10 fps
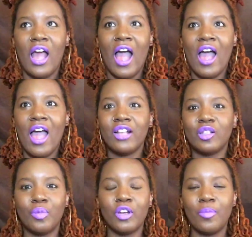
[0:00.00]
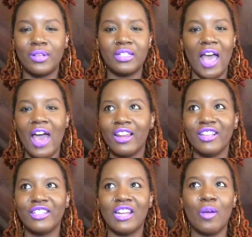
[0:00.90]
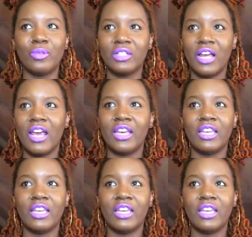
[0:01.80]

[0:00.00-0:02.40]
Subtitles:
I had to put up a status and I was like,